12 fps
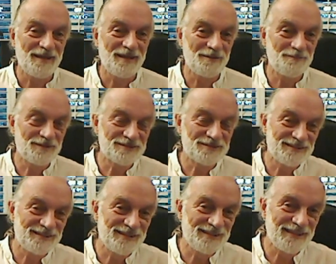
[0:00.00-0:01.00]
But
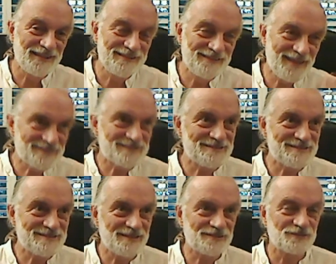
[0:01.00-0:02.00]
in that
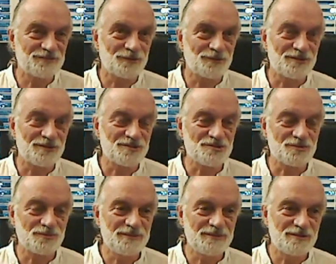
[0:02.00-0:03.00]
state, of course,
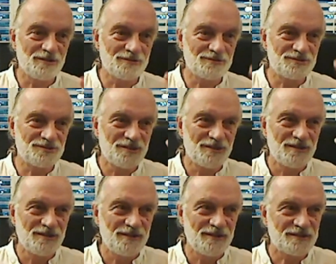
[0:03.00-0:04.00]
we don't
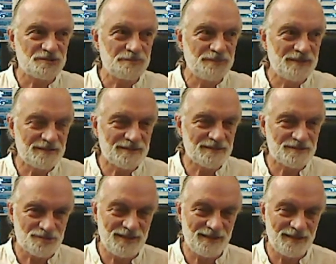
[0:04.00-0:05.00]
experience
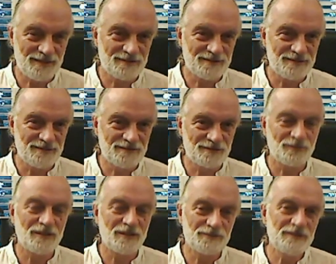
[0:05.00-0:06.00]
reality the
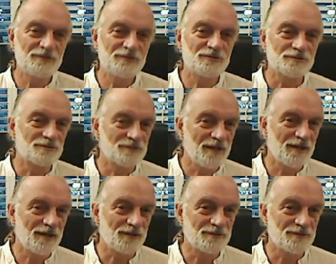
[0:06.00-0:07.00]
way we do
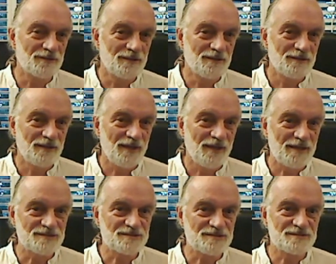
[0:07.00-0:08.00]
now,
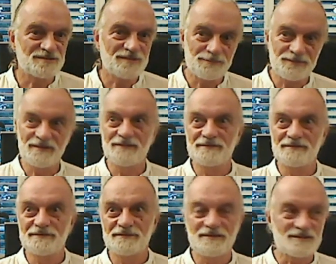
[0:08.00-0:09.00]
as separate
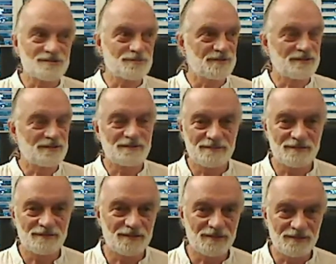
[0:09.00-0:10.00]
entities within
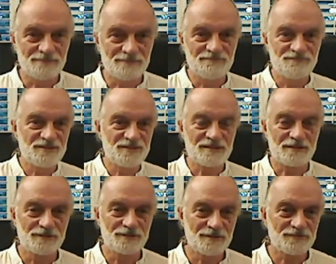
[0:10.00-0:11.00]
a physical
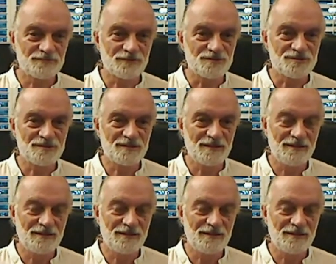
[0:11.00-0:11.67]
universe.